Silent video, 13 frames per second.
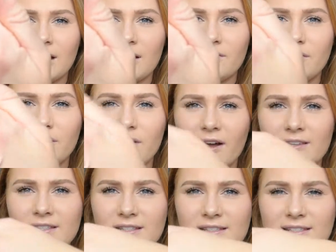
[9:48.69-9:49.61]
A few of you
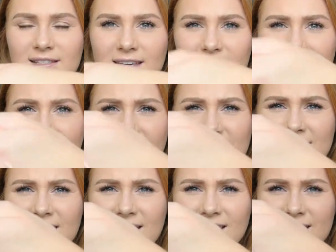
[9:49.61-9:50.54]
guys can see that.
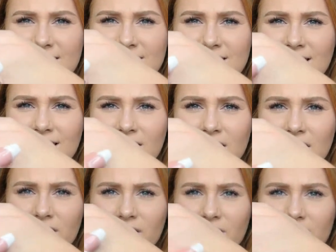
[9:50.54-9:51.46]
It's kind of like skin
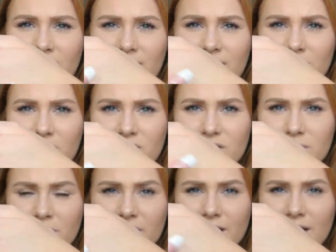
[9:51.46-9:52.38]
colored, and then you
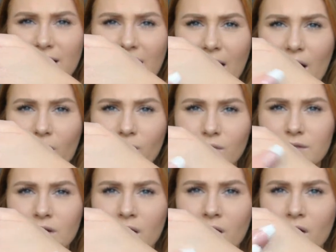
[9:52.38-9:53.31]
just blend it
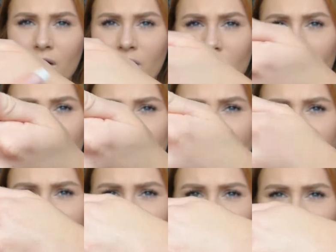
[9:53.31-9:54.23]
out on the
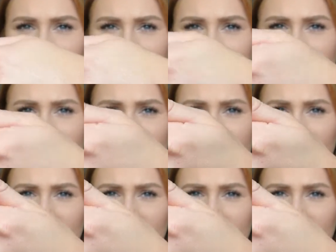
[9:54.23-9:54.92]
back of your hand.